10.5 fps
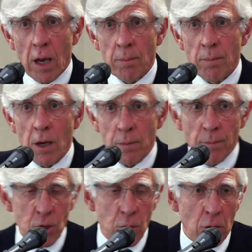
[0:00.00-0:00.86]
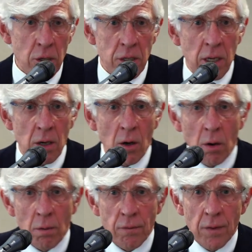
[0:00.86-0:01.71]
the majority
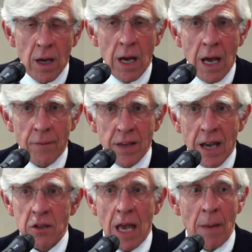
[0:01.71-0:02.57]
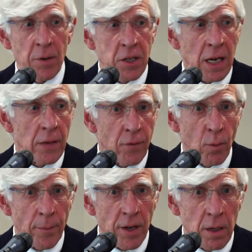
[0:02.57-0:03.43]
of Afghans, and particularly for
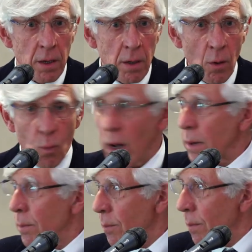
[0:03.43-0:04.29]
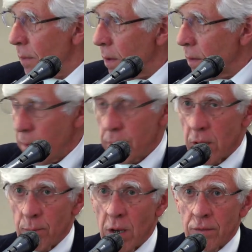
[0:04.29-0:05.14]
women. One
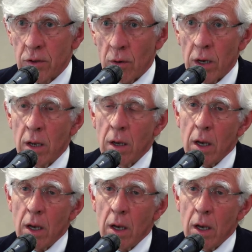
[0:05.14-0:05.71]
just brief story.